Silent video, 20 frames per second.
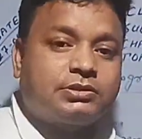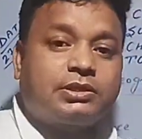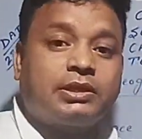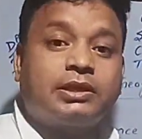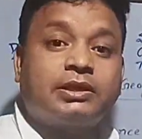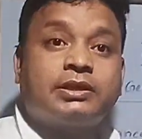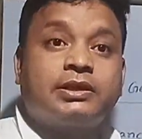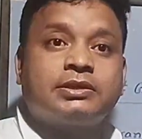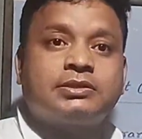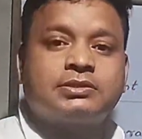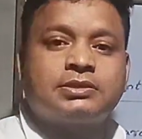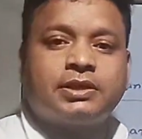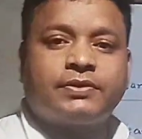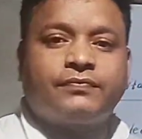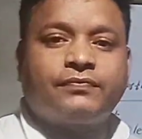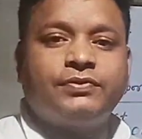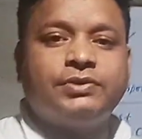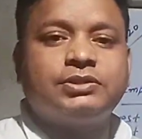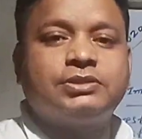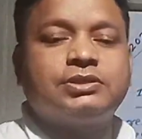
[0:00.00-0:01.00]
Characteristic
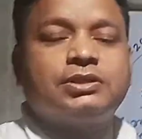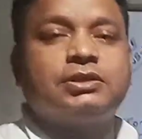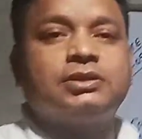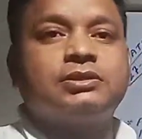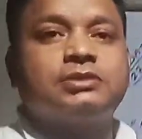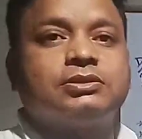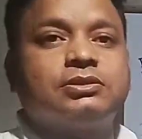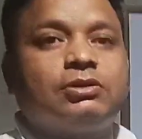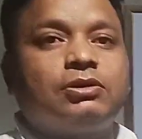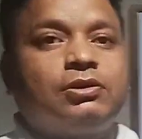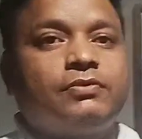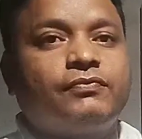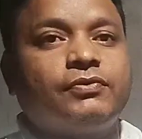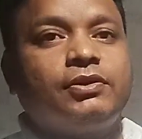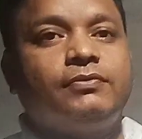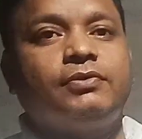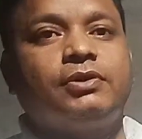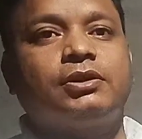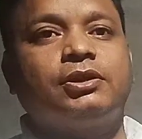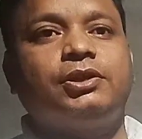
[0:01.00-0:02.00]
features of
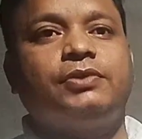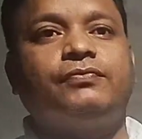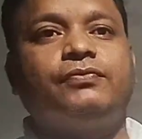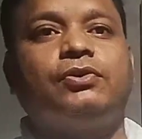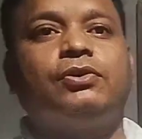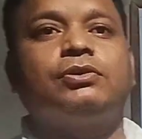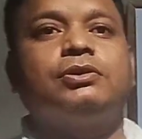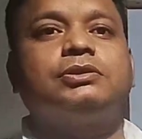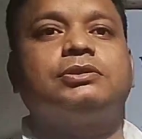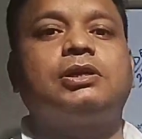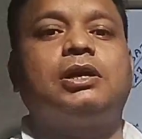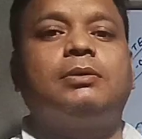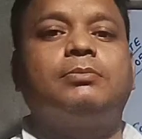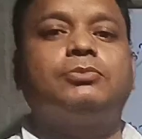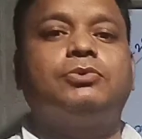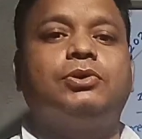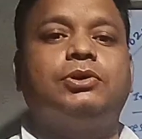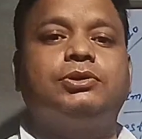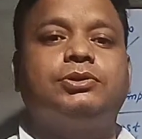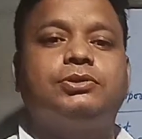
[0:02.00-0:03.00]
evergreen forest I
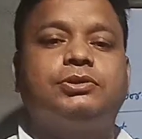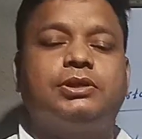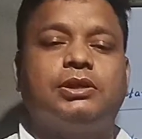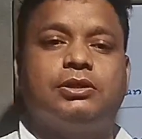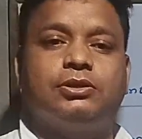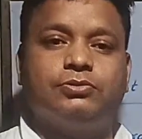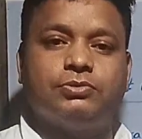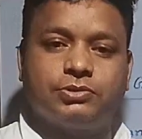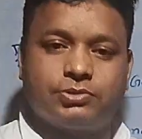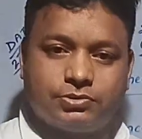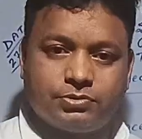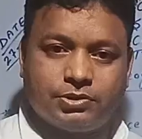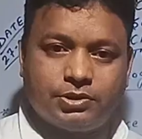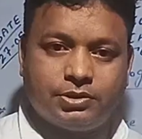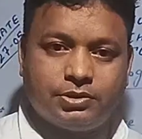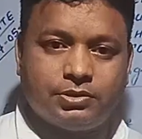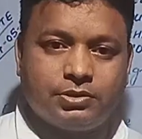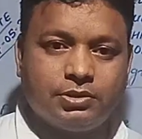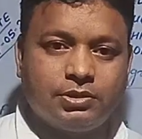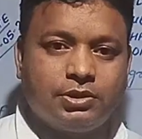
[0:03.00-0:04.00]
am going to tell you
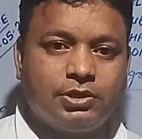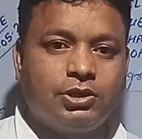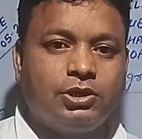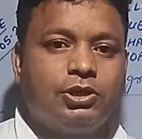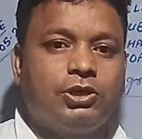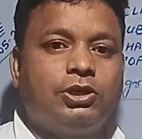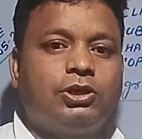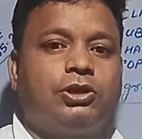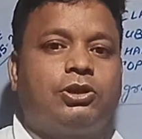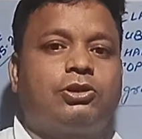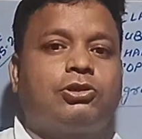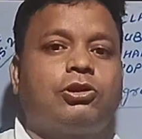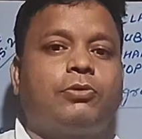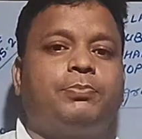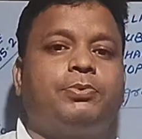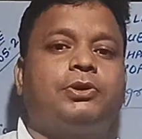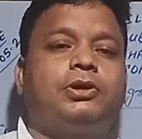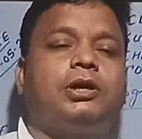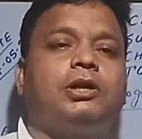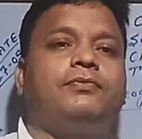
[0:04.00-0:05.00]
today.
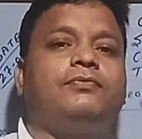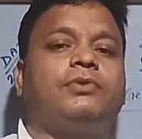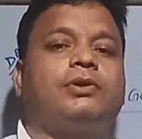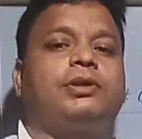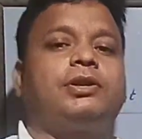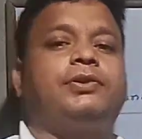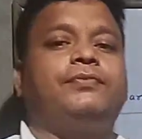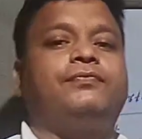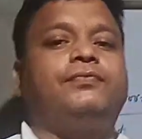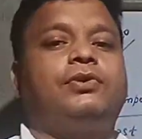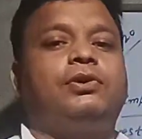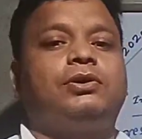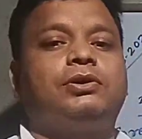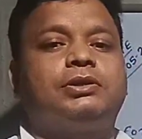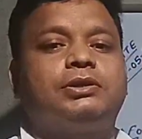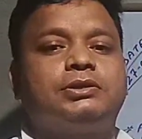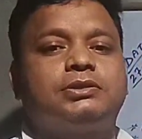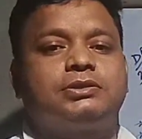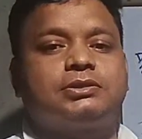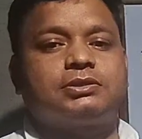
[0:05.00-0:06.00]
Tropical evergreen
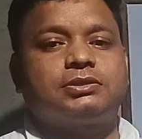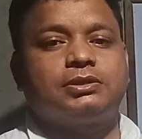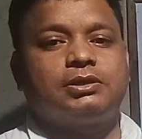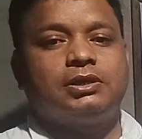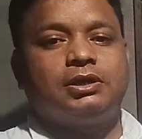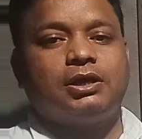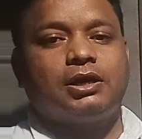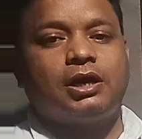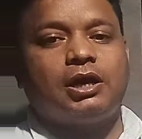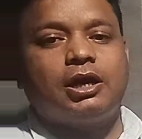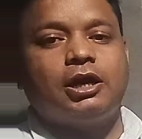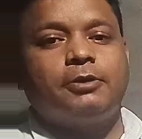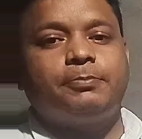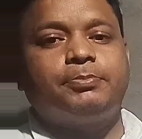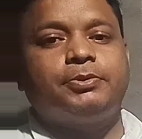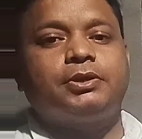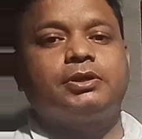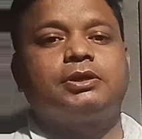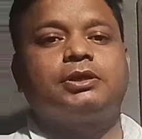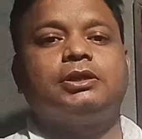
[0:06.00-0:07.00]
forest
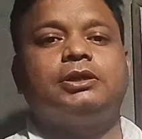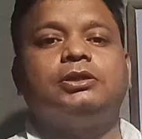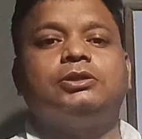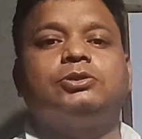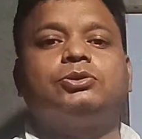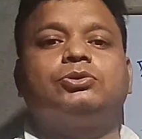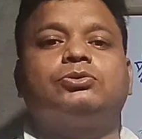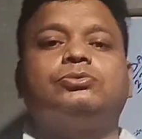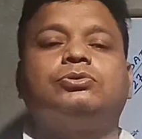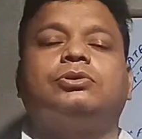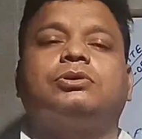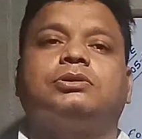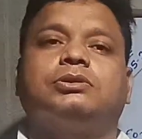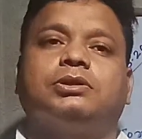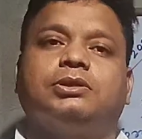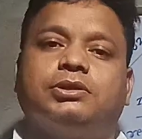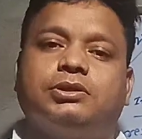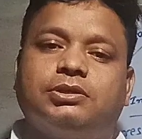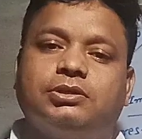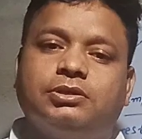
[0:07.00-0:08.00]
appear green throughout
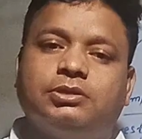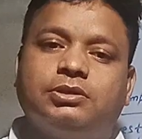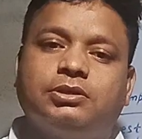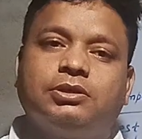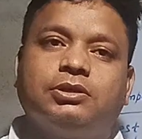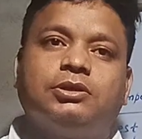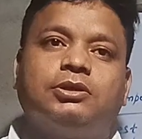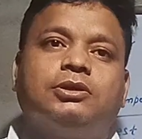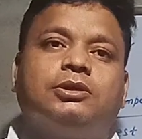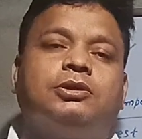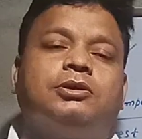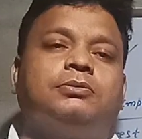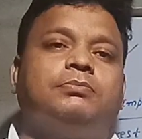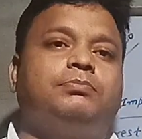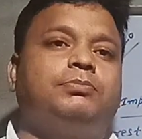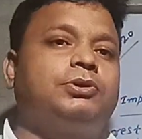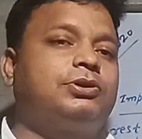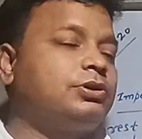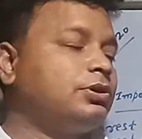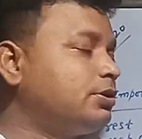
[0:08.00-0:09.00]
the year
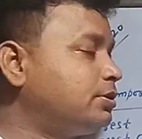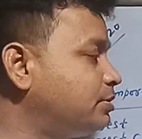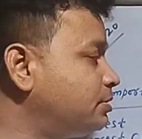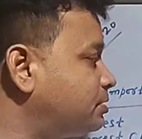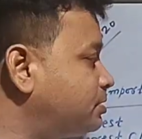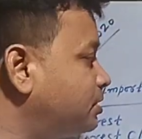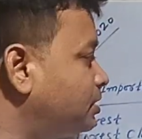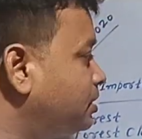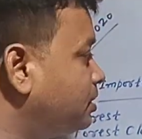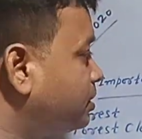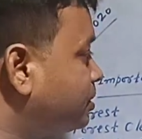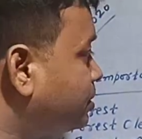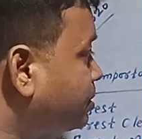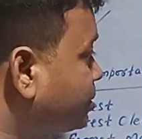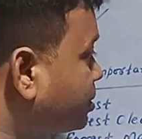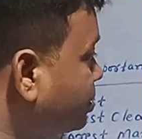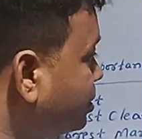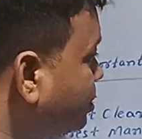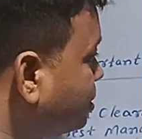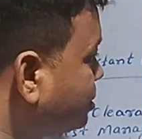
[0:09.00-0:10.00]
because
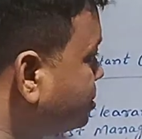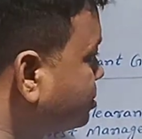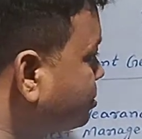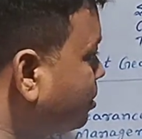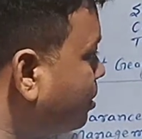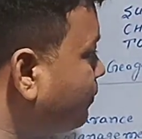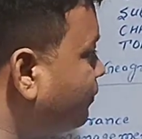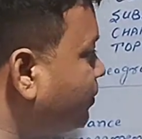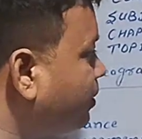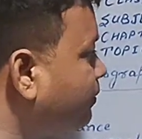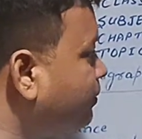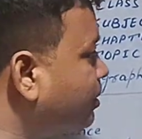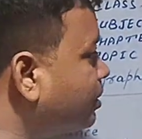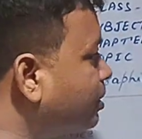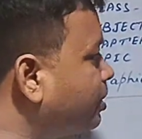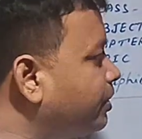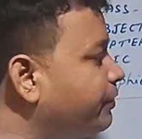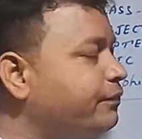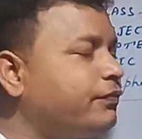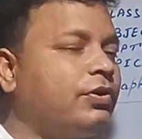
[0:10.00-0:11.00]
trees of
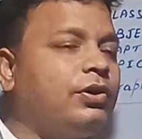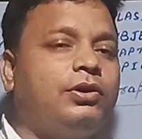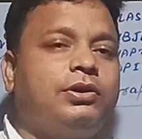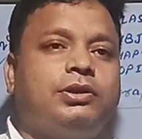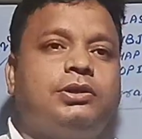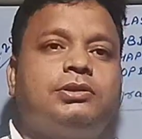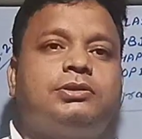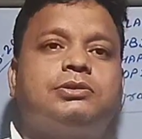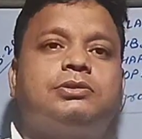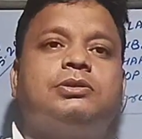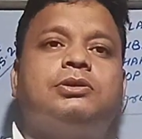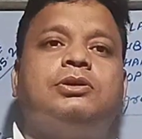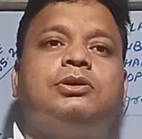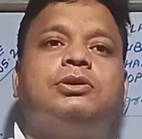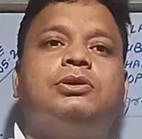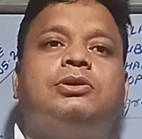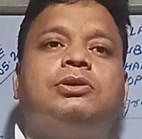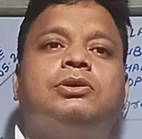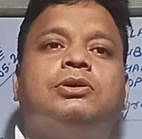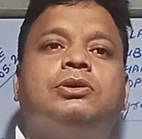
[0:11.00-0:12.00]
evergreen forest
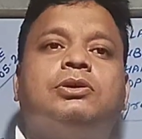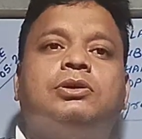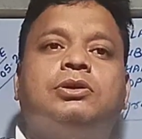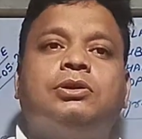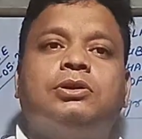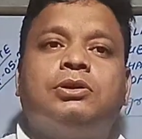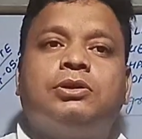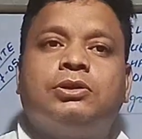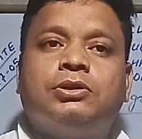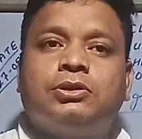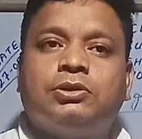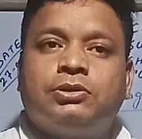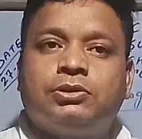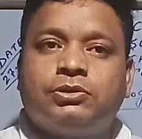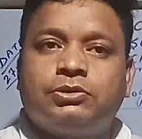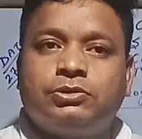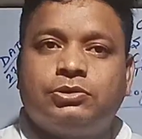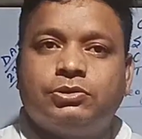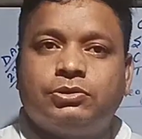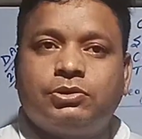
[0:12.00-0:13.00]

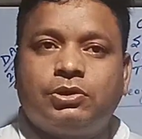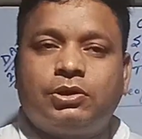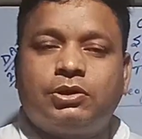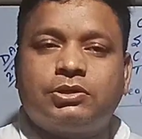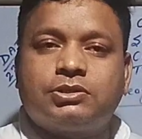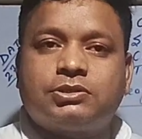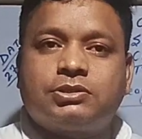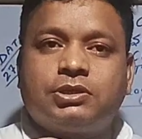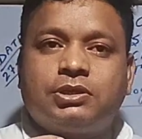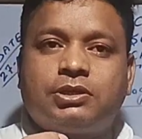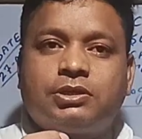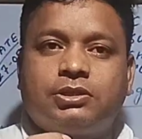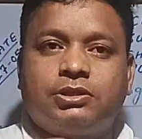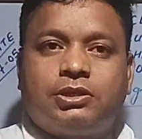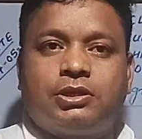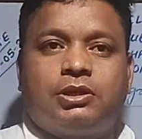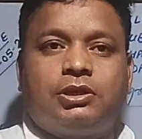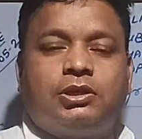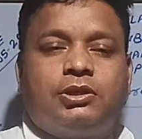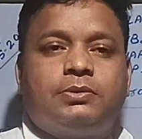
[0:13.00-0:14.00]
do not shed
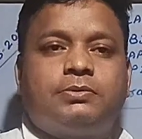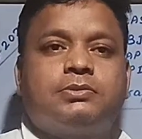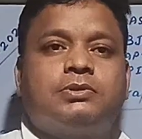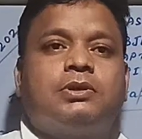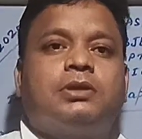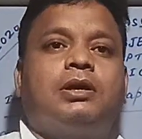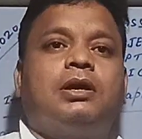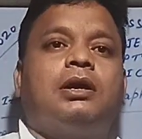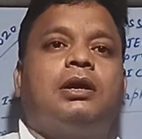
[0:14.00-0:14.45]
their leaves